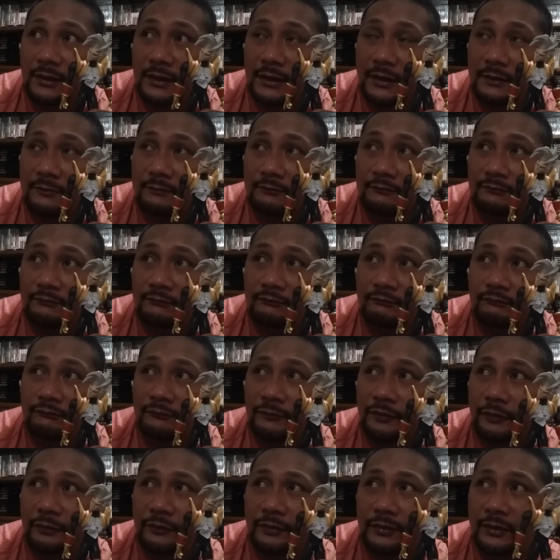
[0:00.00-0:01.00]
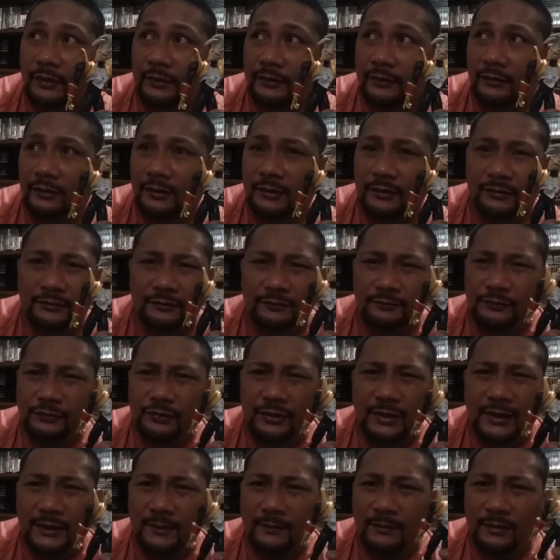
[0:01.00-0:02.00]
um, three other little
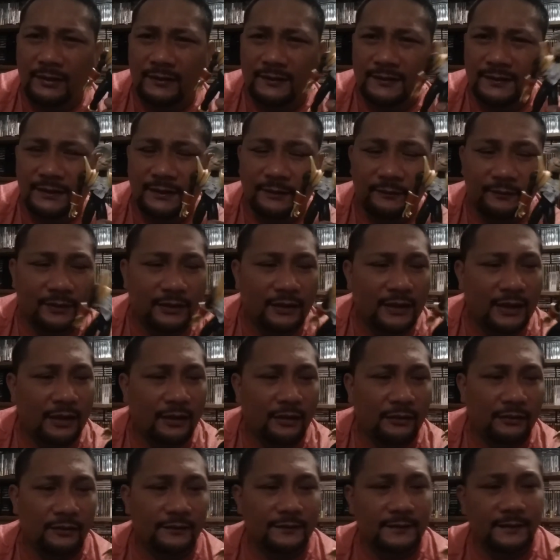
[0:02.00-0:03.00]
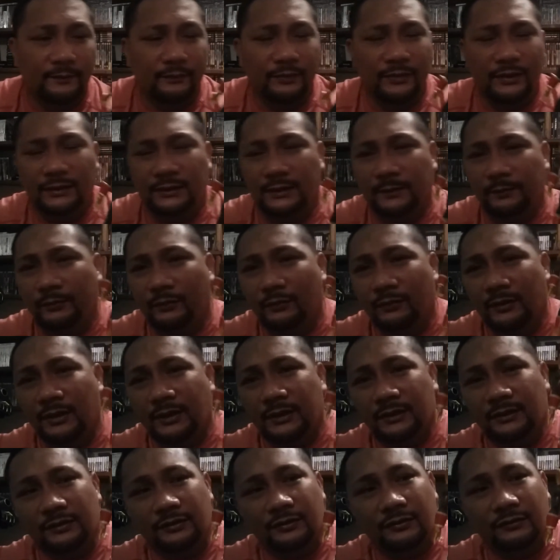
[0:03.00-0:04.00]
Dragon Ball Z characters I picked up a
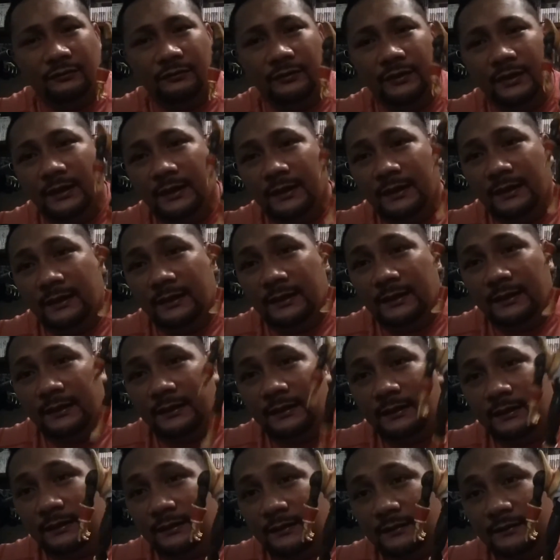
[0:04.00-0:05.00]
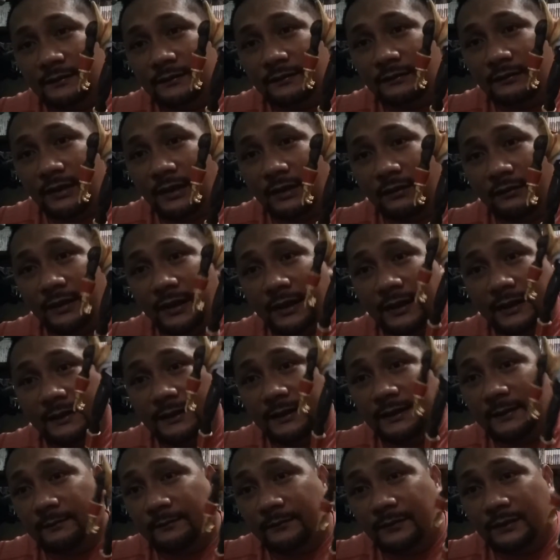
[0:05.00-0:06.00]
while ago. So I'll add
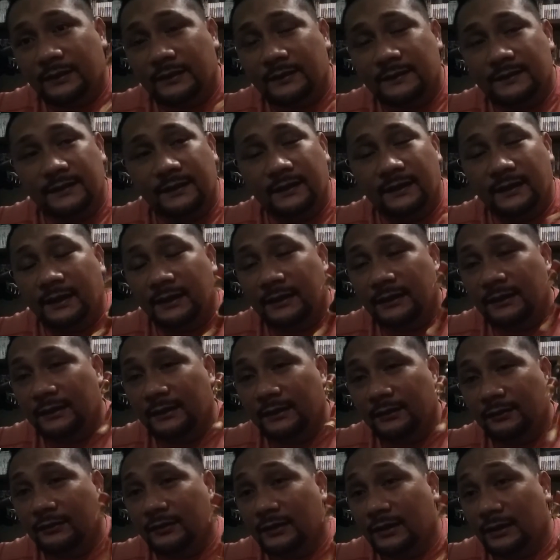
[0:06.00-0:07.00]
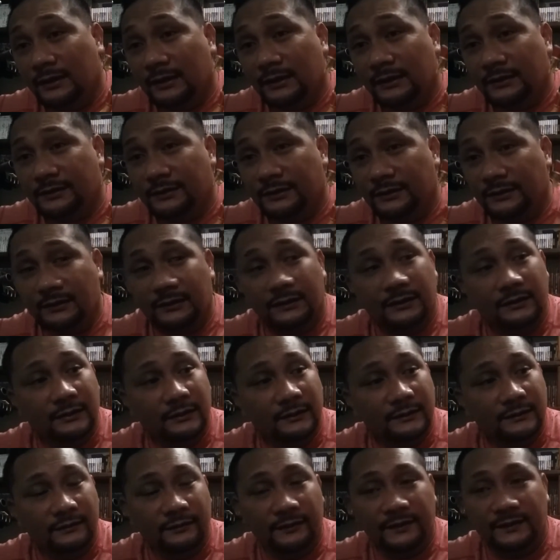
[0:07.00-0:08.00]
him to that little collection
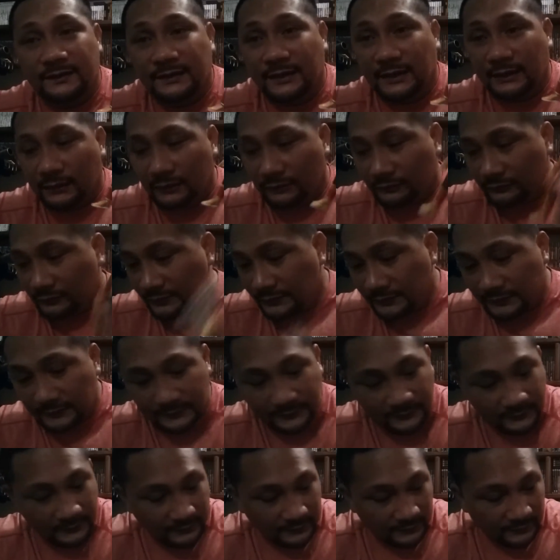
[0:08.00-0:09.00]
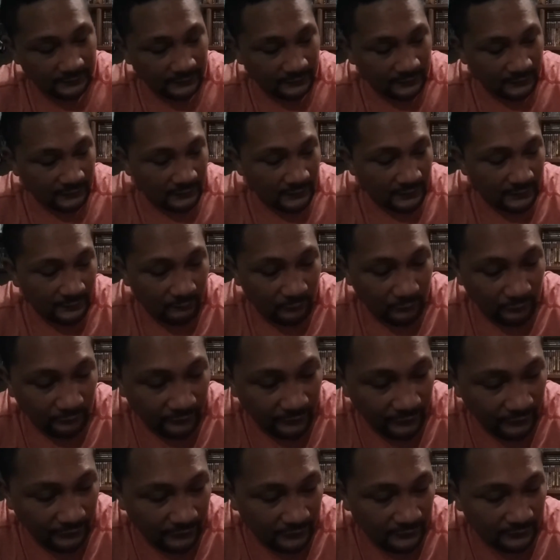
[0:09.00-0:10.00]
so he's not lonely.
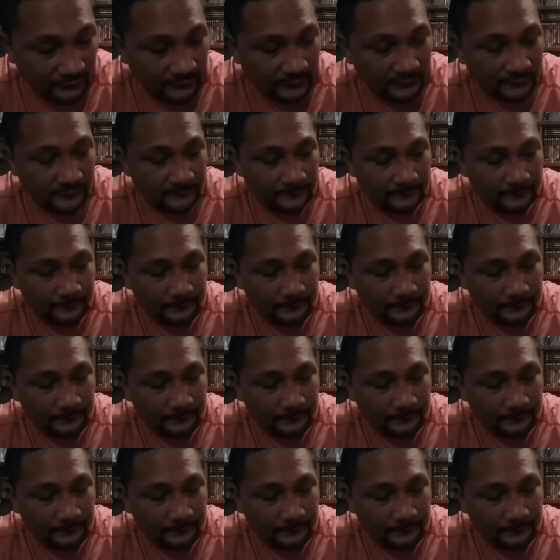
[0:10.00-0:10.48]
Moving on,